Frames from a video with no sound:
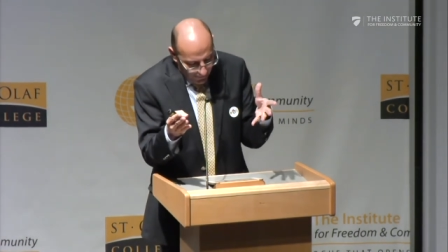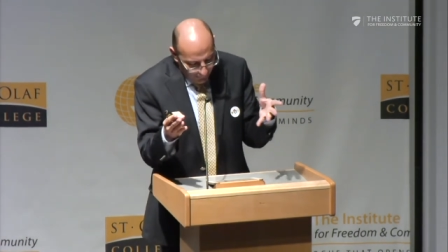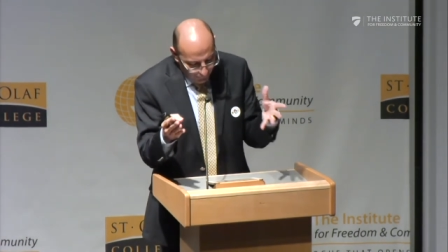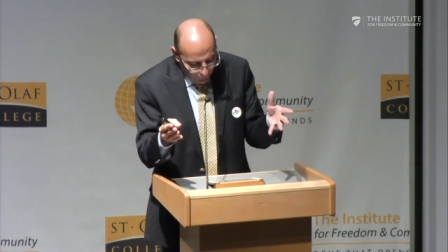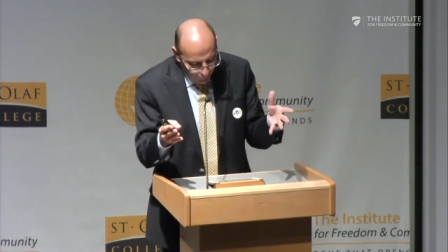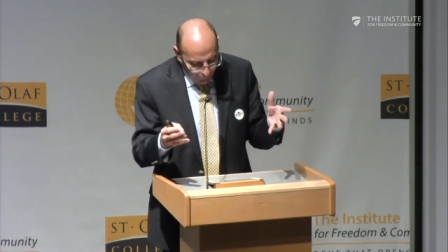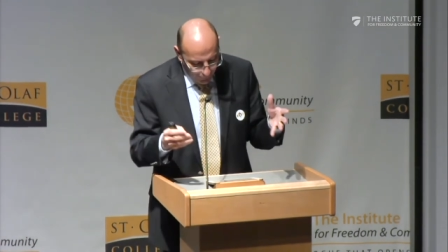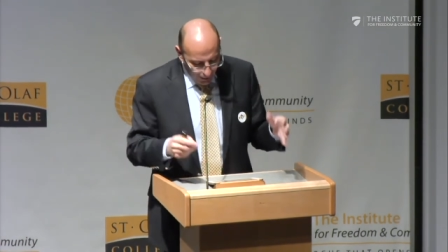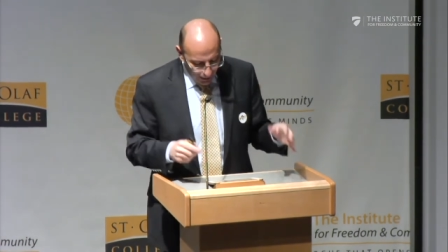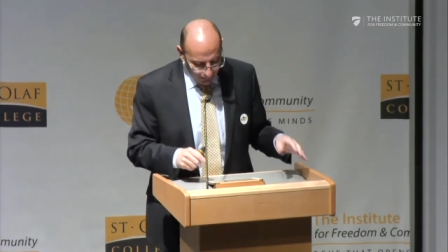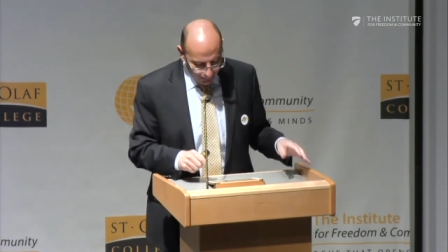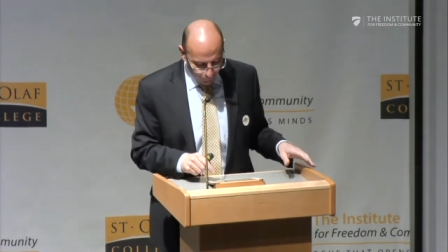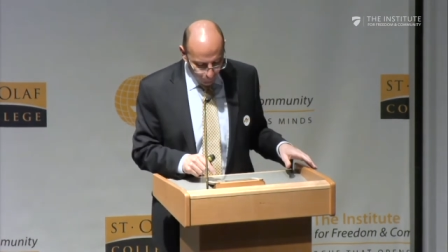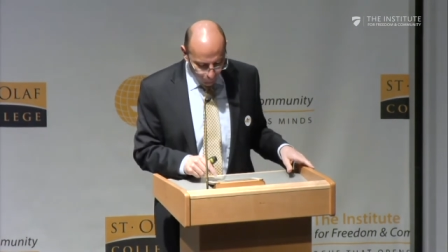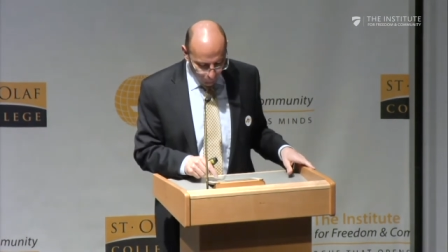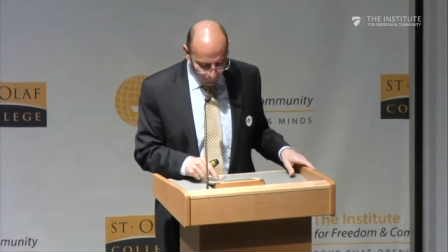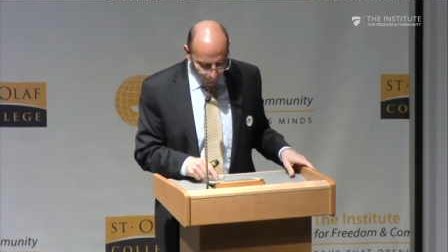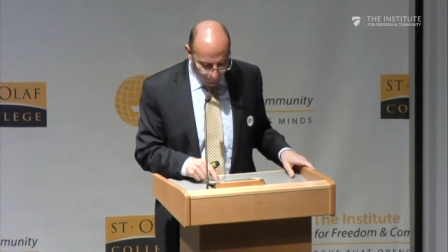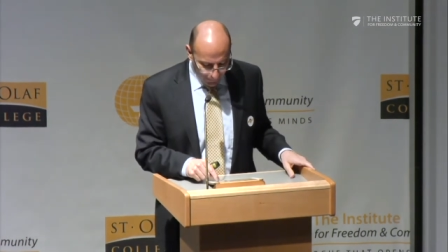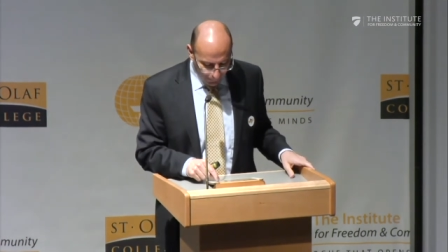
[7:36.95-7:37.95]
more and
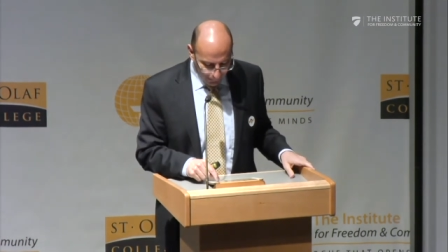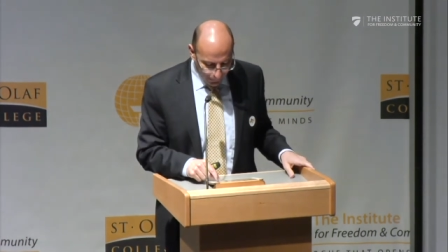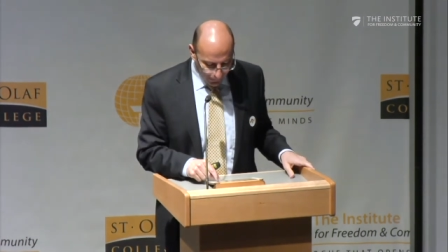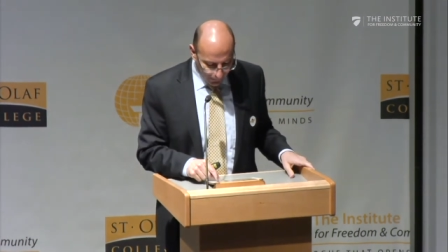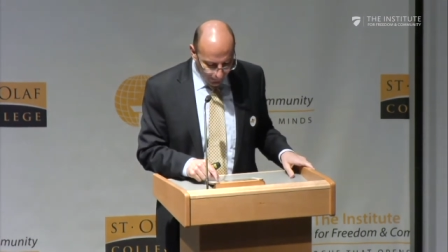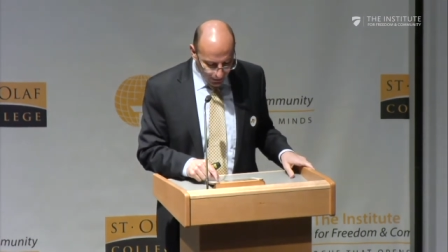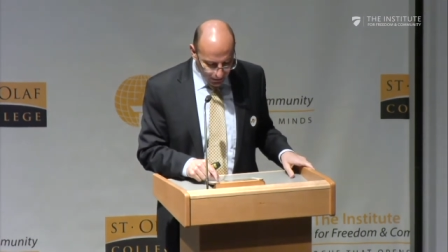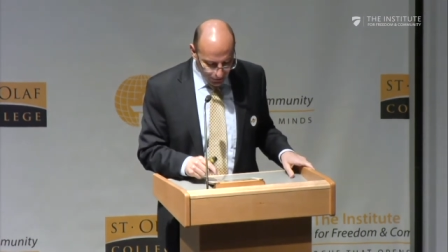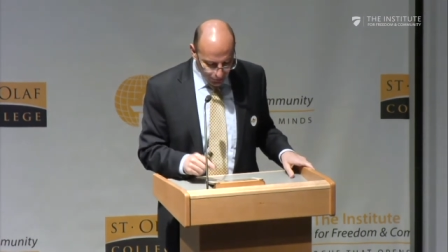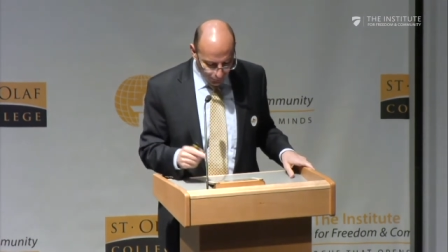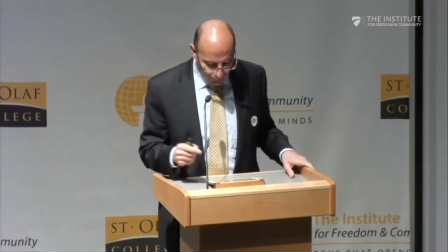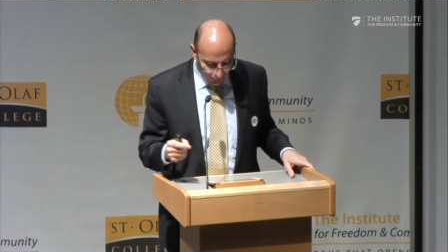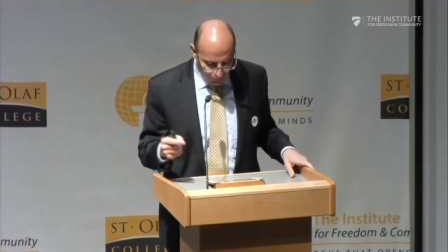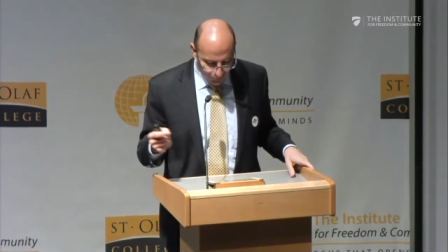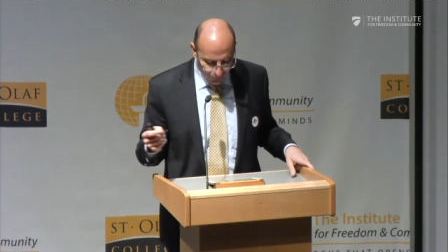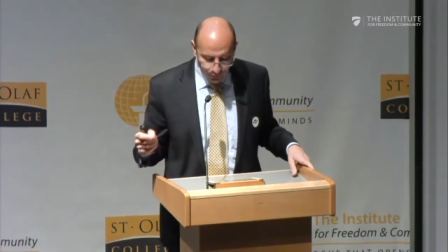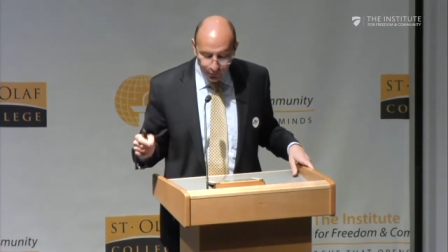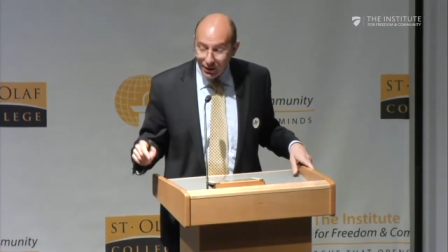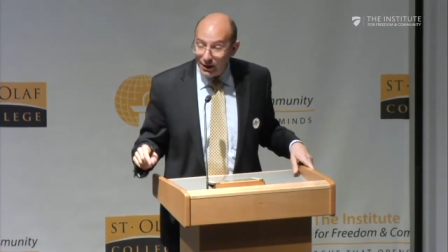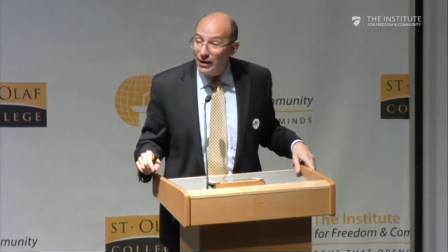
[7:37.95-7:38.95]
more people
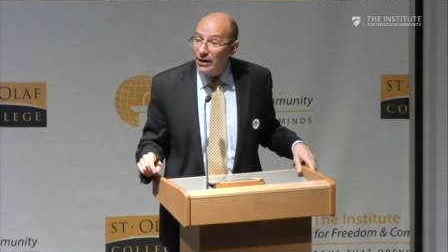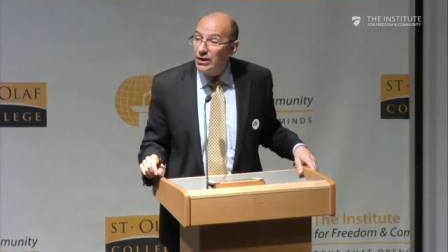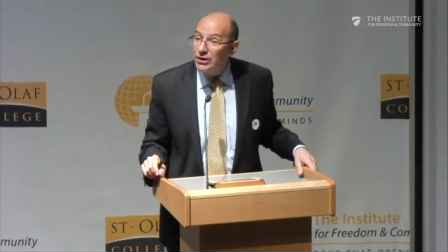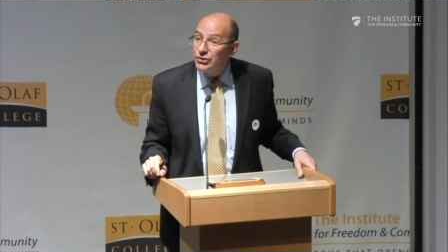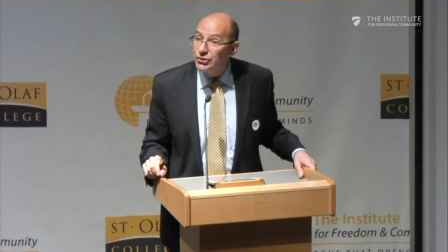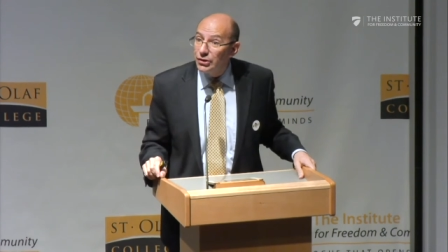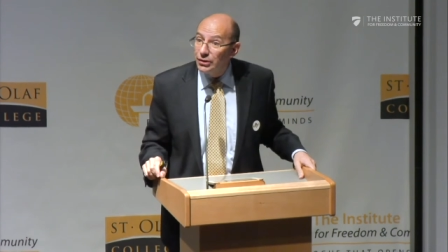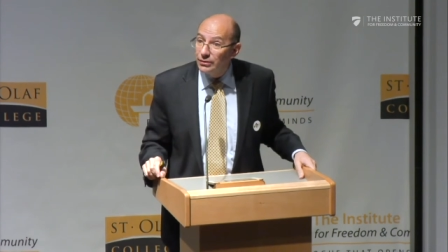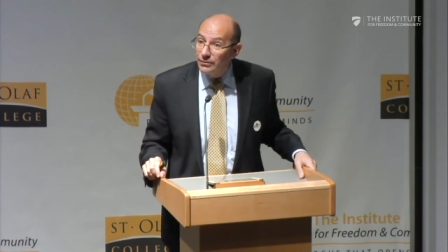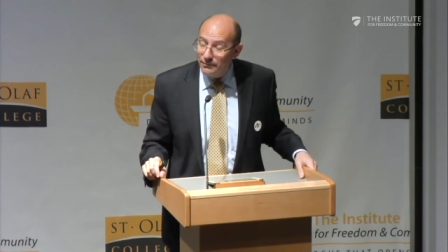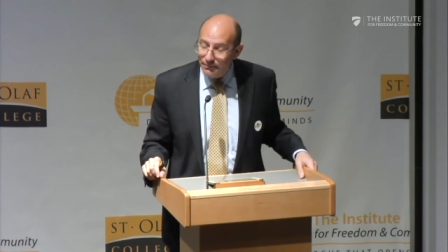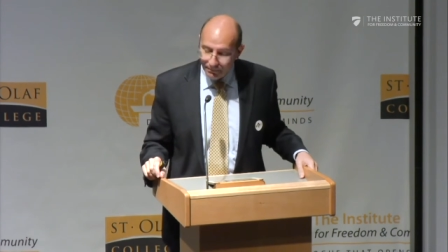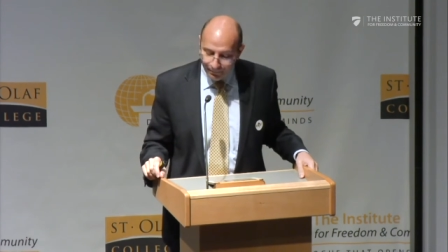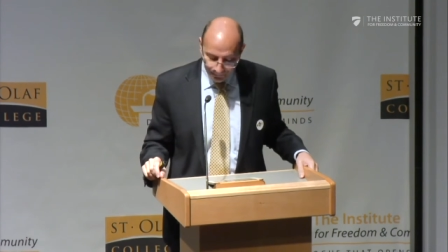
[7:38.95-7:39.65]
resort to religion.